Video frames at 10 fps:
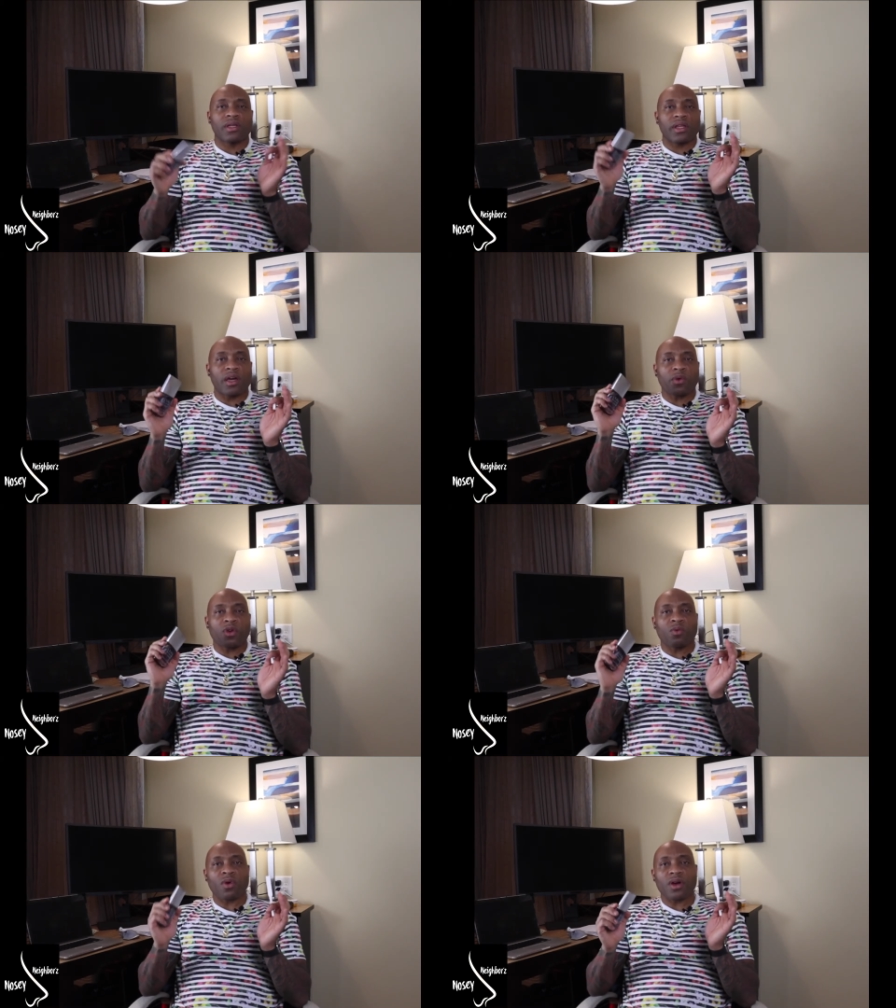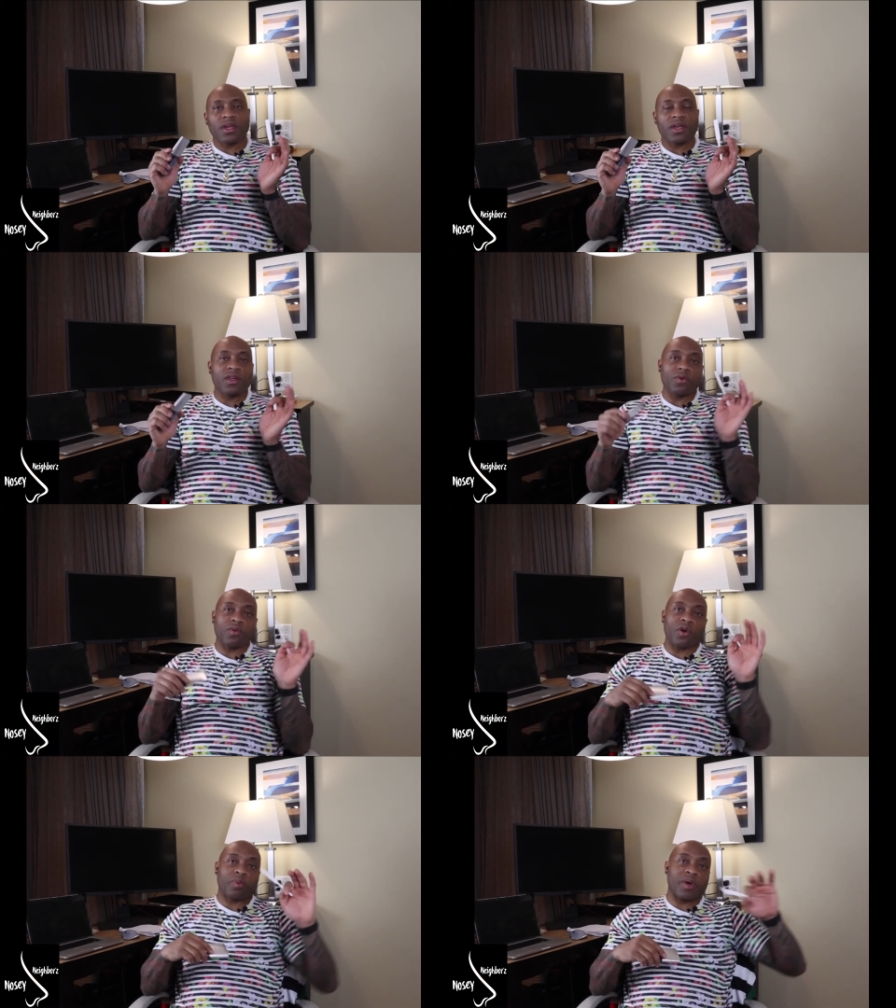Like when you walk in and you
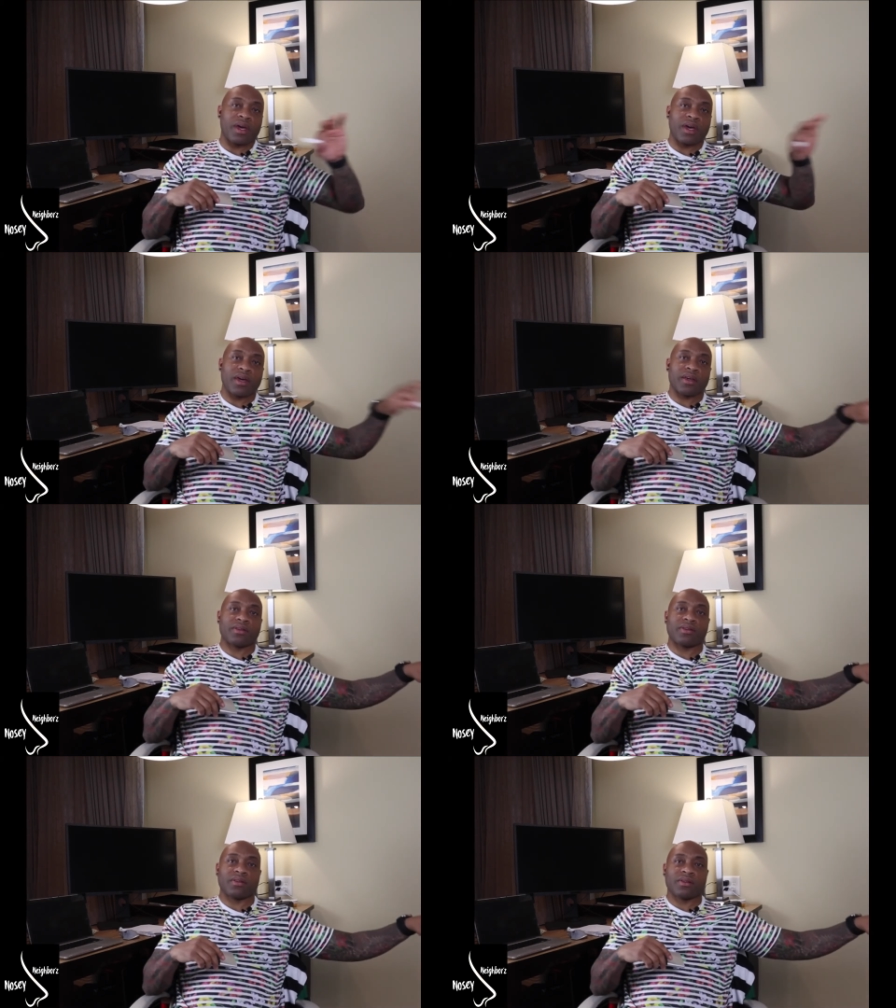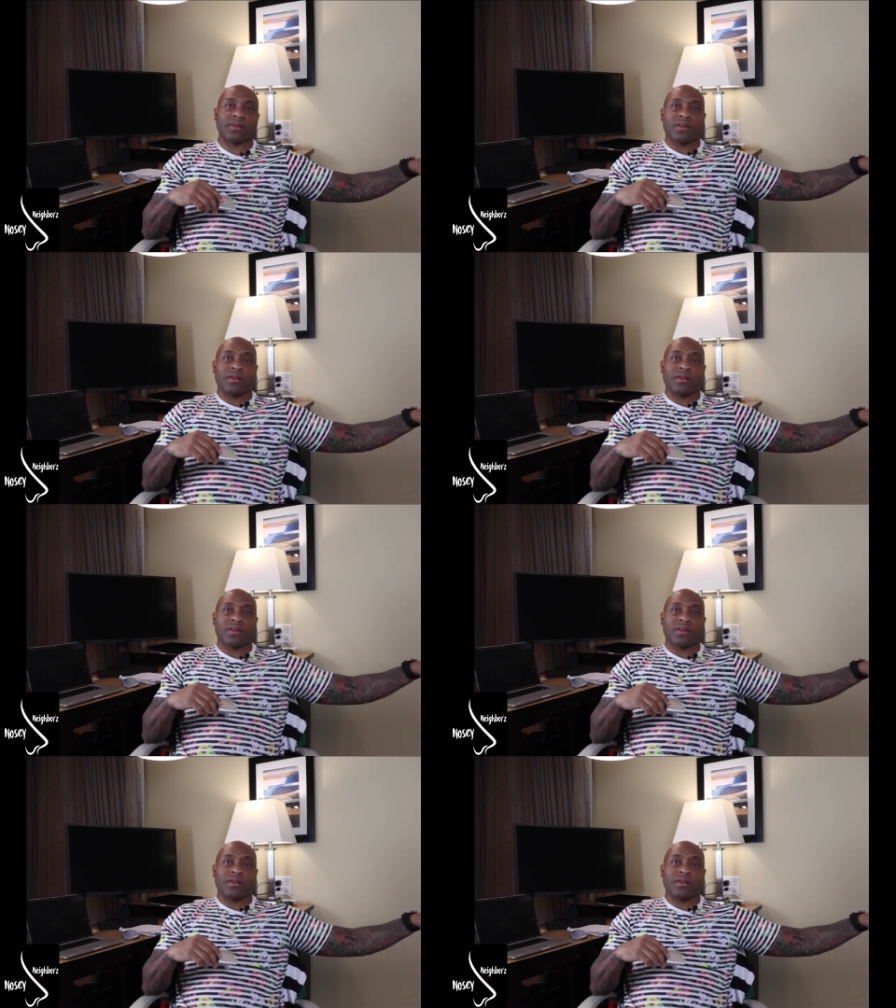walk past